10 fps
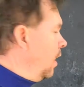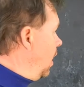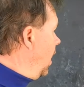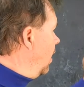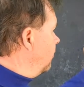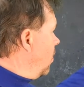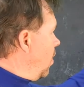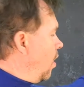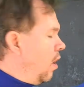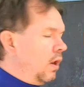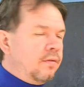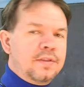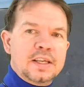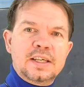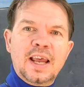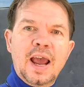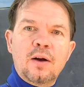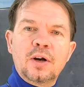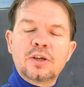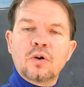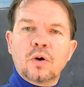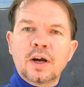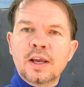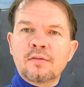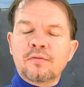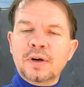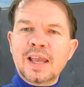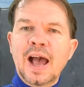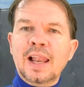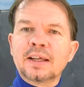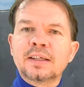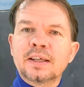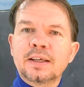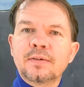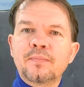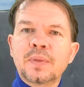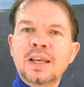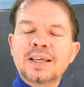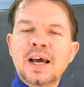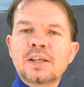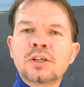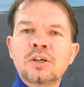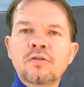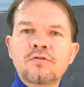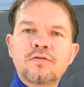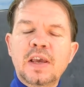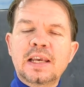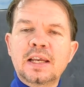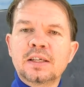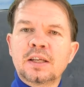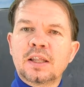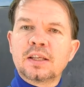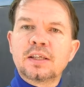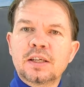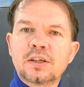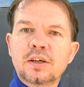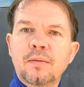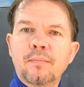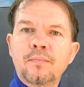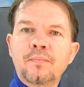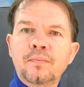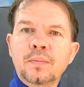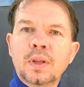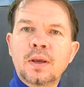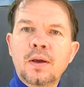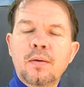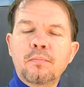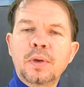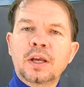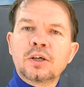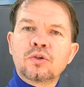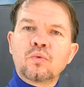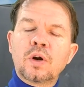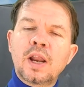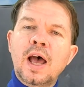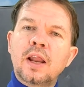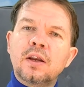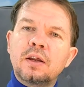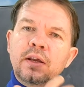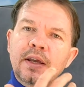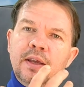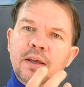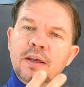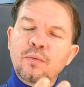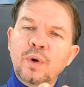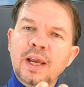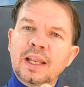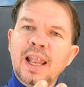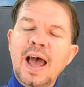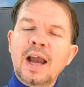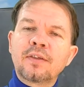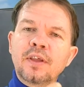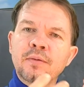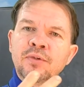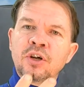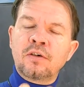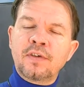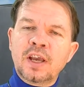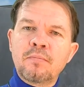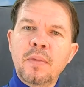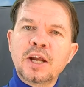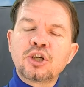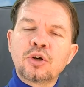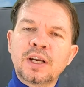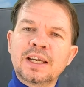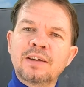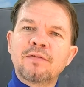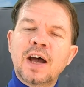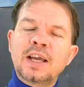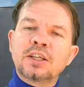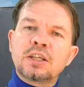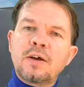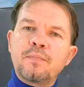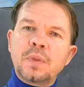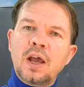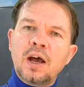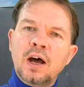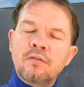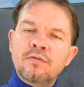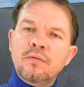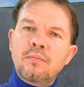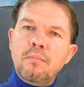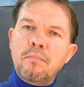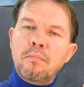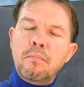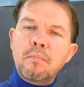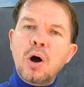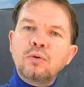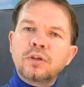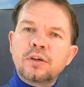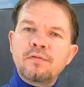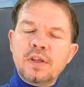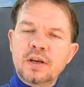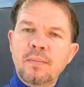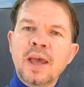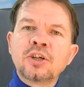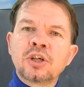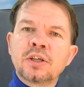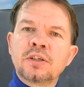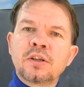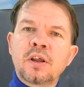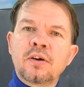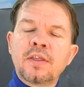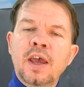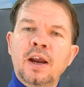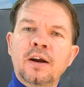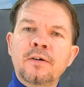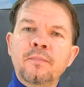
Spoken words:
of all of the territory of reality doesn't fit into the system because we lack the observing and measuring device of most of the dimensions that are there.